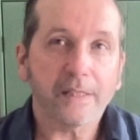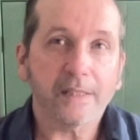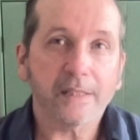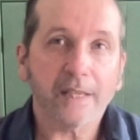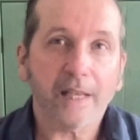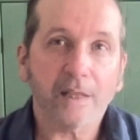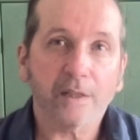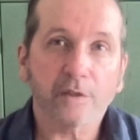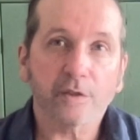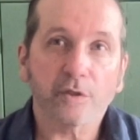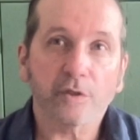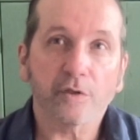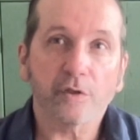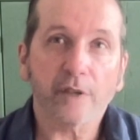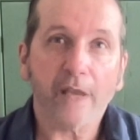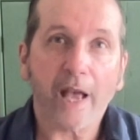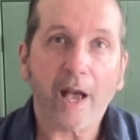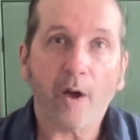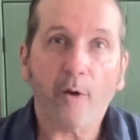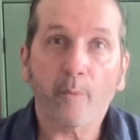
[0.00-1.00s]
tells us
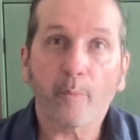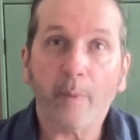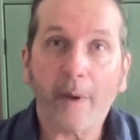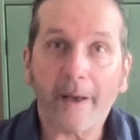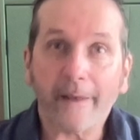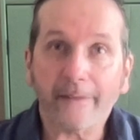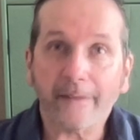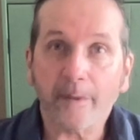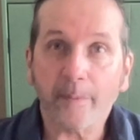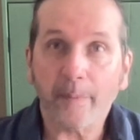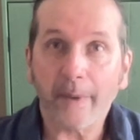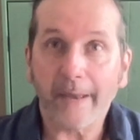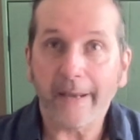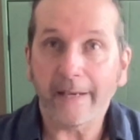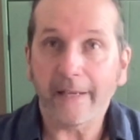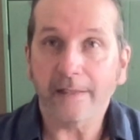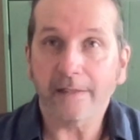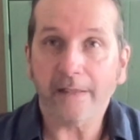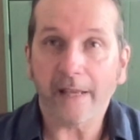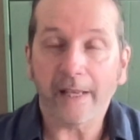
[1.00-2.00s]
how bad the
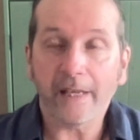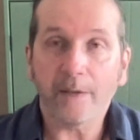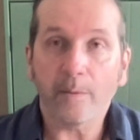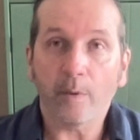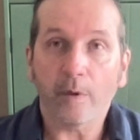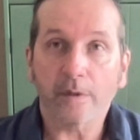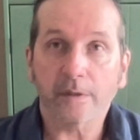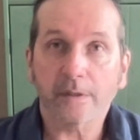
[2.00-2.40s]
pain is at any one